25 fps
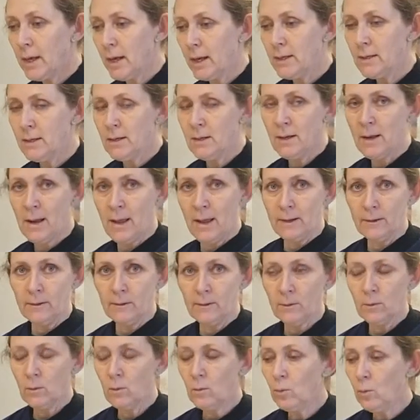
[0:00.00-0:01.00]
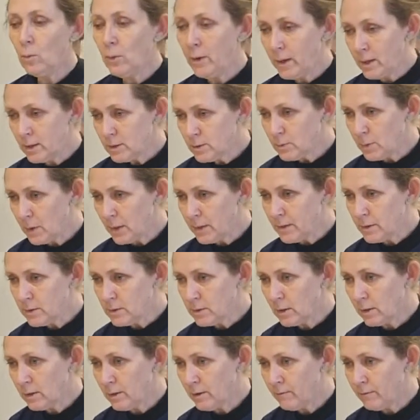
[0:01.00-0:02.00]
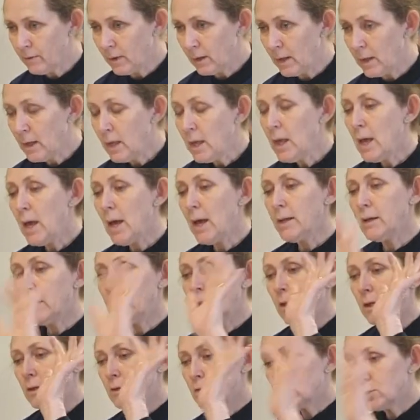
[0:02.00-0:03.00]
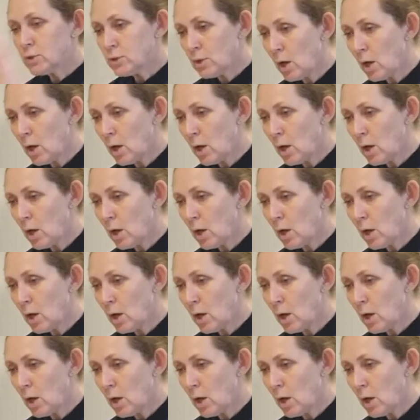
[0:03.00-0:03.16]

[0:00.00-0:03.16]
Canaan land, where his brothers are living. And it gets